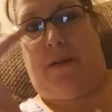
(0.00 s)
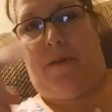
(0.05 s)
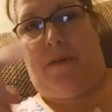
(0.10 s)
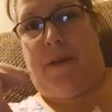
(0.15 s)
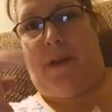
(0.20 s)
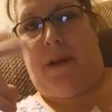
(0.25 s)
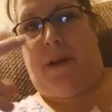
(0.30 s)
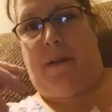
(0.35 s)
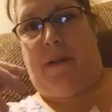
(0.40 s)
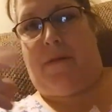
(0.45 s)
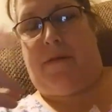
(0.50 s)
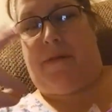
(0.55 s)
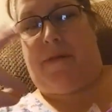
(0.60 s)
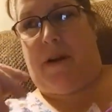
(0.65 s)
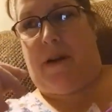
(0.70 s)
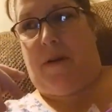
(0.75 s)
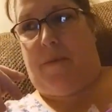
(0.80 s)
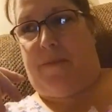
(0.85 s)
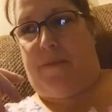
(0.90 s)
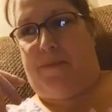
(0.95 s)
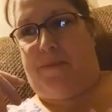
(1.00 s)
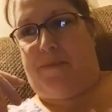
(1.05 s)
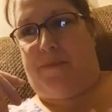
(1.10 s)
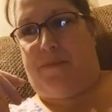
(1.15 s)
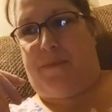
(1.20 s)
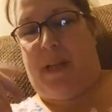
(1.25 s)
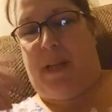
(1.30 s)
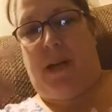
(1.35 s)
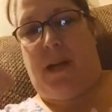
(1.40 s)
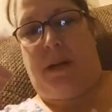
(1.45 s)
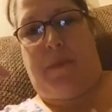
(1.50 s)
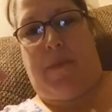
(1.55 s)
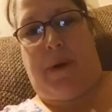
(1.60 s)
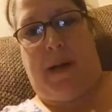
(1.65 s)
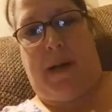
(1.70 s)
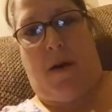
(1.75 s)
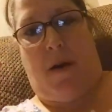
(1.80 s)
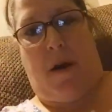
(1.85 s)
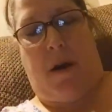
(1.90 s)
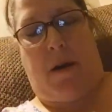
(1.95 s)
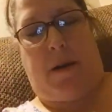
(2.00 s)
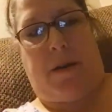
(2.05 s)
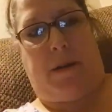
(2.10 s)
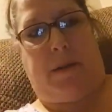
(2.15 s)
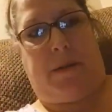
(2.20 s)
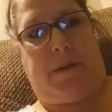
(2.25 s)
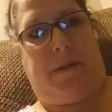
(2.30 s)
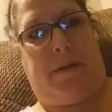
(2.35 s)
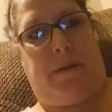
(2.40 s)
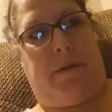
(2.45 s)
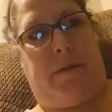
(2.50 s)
thing of antibiotics.